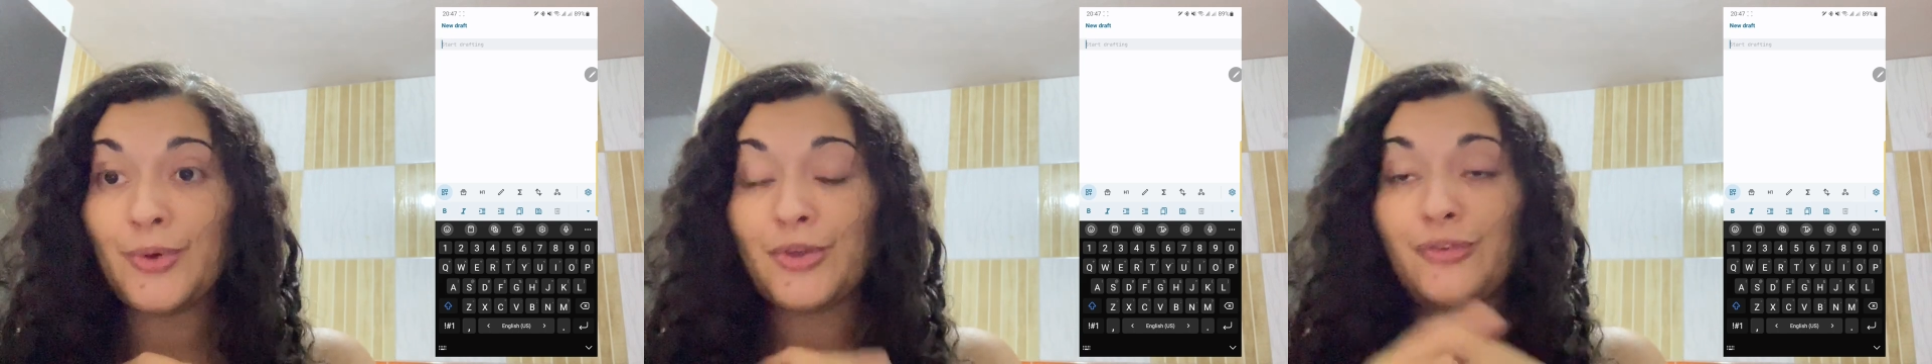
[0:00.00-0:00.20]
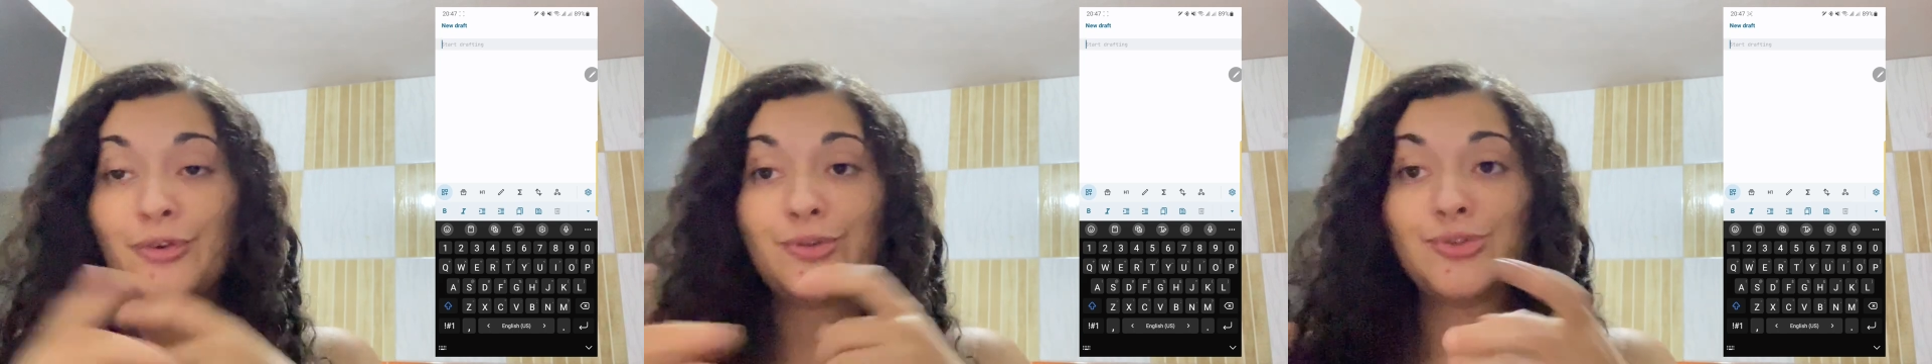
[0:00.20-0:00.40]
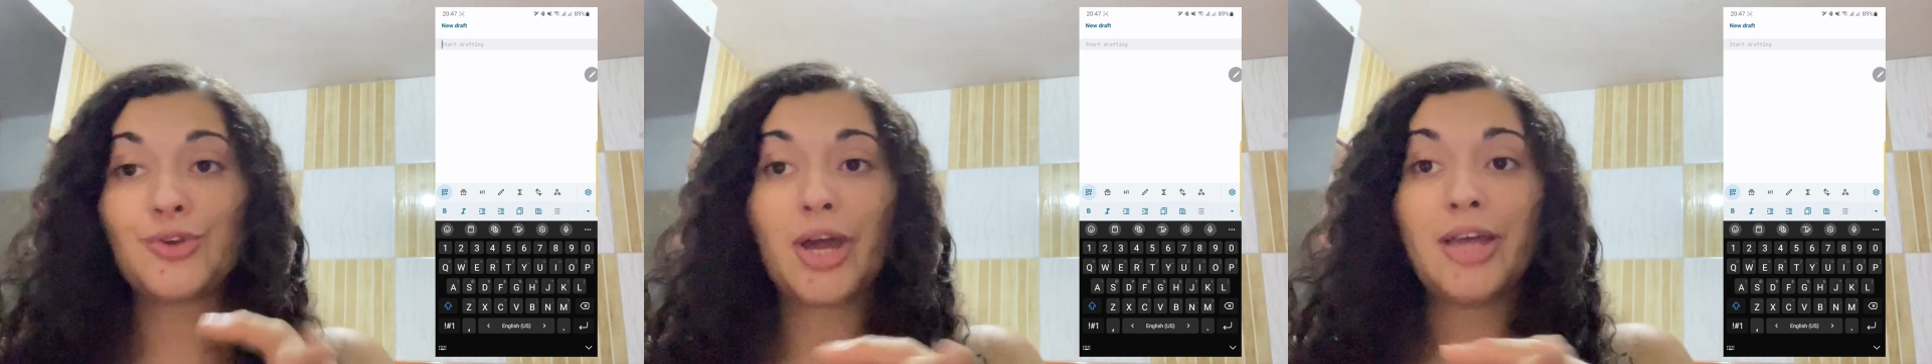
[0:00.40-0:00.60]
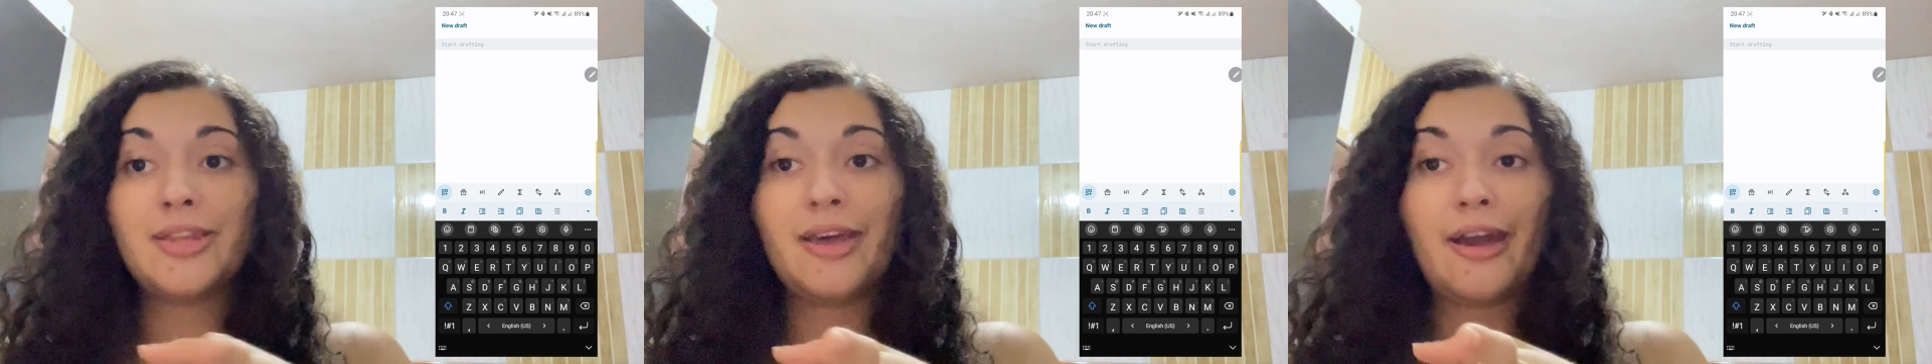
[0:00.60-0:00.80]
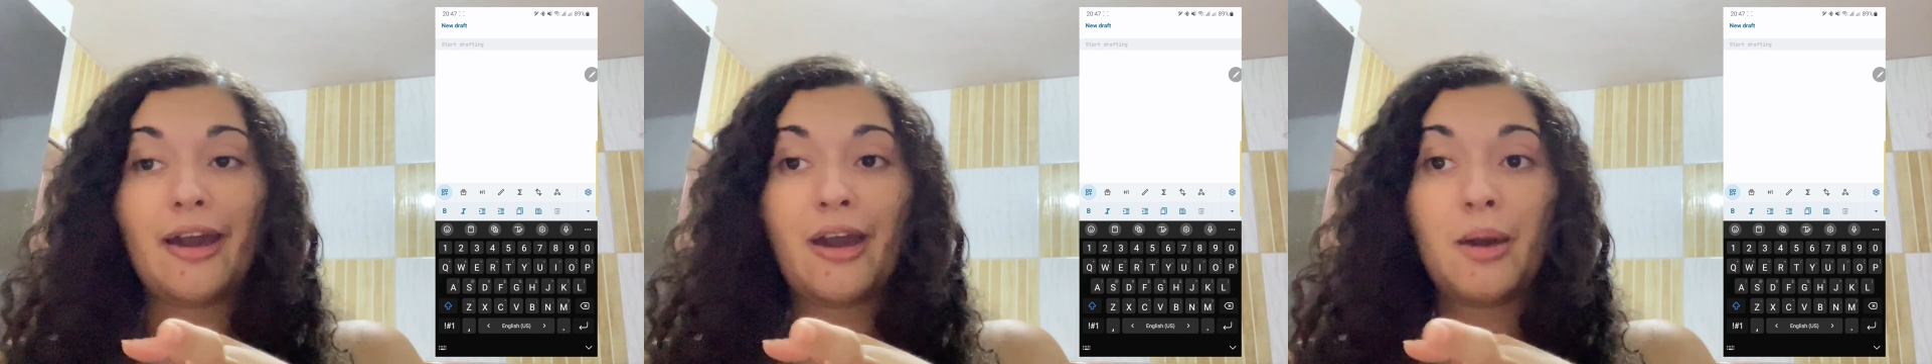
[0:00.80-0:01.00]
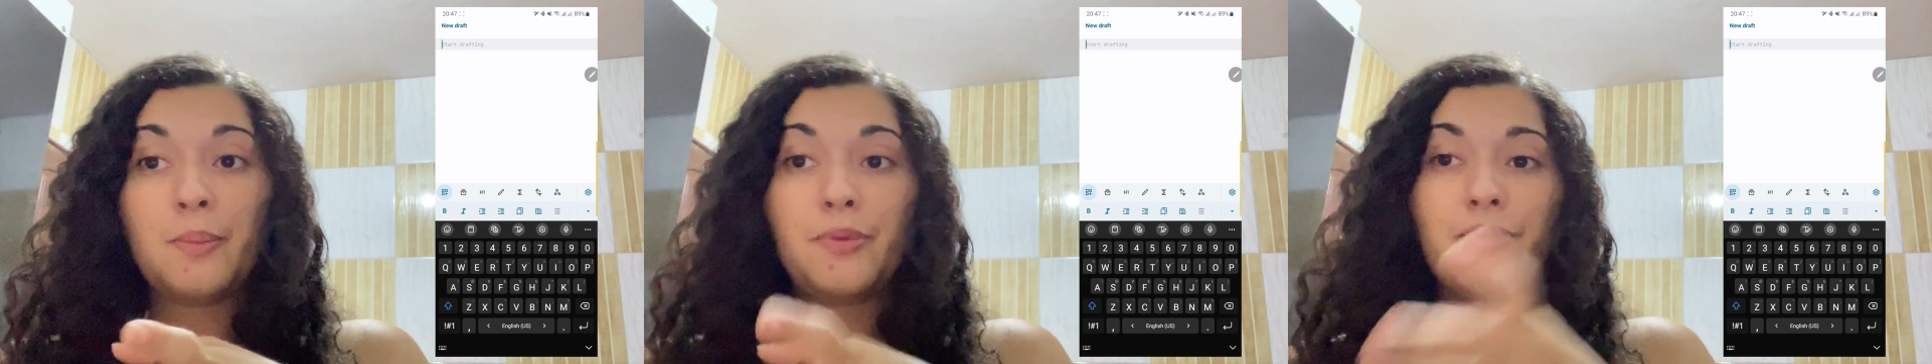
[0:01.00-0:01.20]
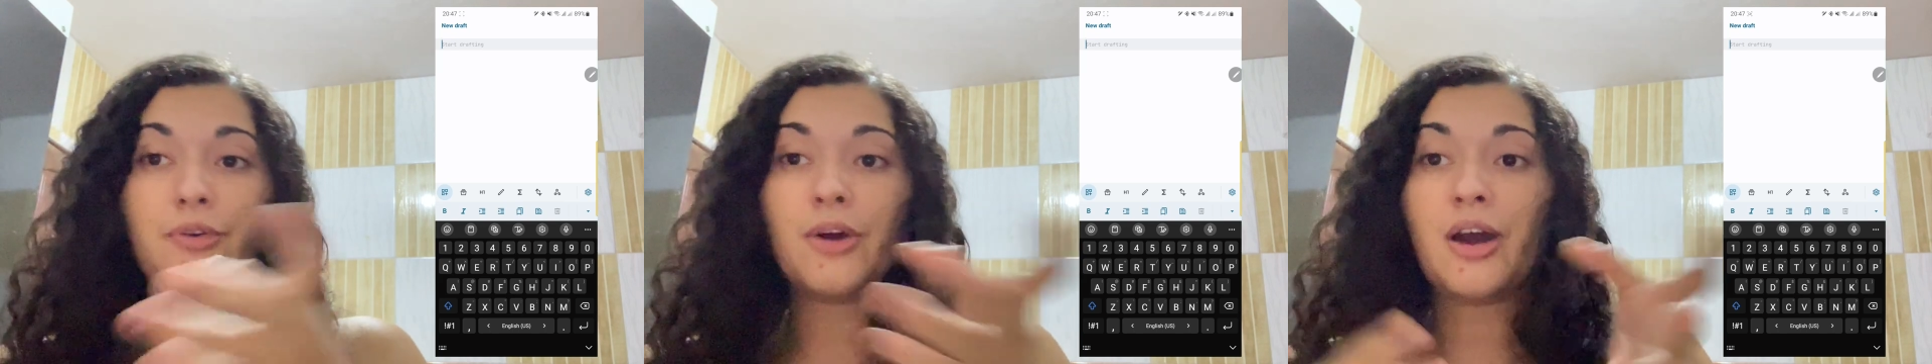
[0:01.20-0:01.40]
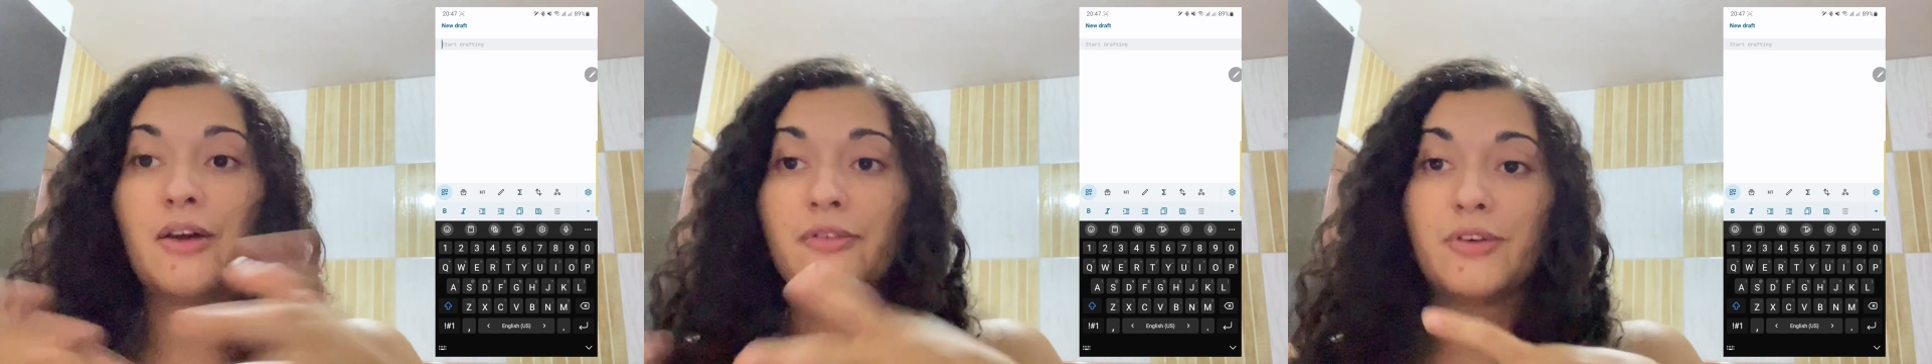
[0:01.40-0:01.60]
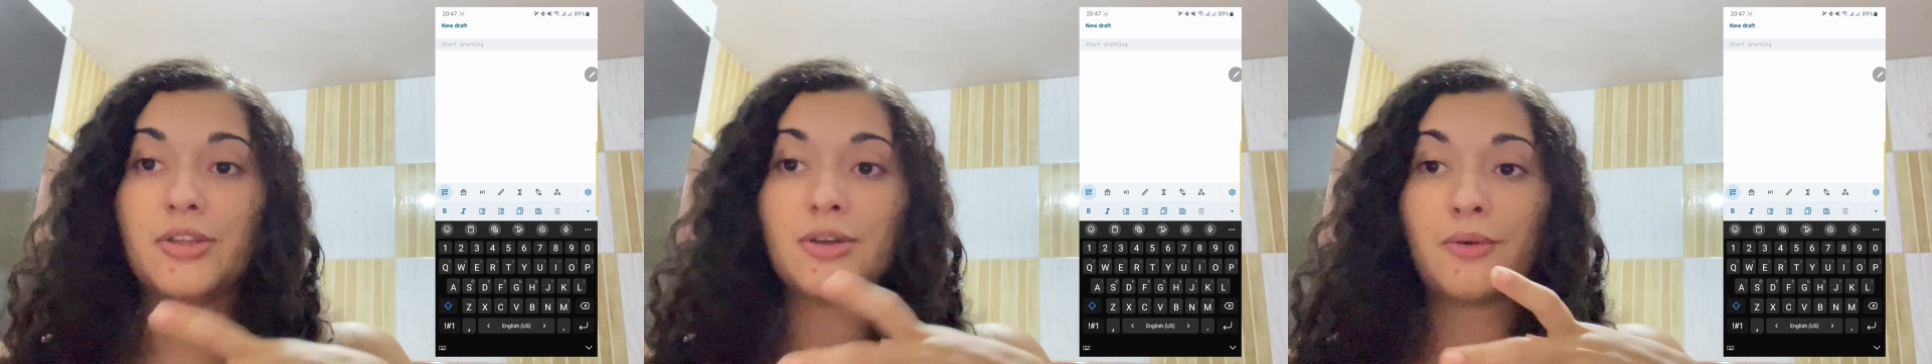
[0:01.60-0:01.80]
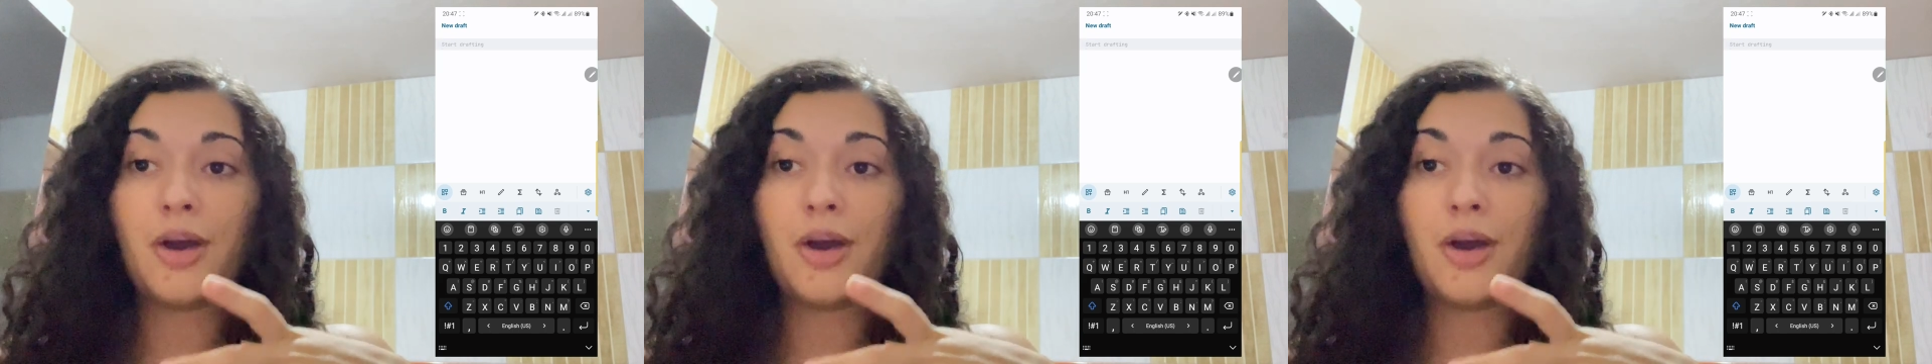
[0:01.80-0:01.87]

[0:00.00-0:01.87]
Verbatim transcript: If you try the app, if you have any